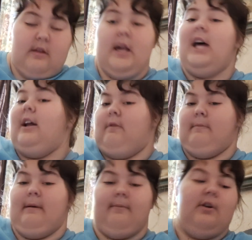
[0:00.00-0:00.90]
I don't
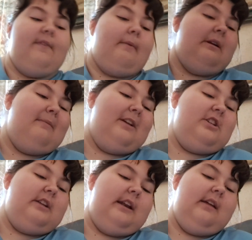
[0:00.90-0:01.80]
remember if I'm going to
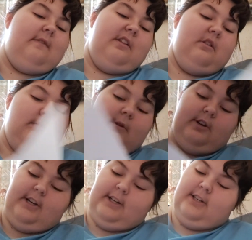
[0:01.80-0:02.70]
mention any of these in the book
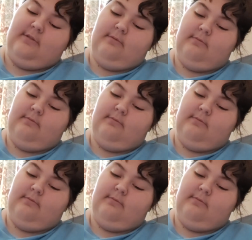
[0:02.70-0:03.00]
or not.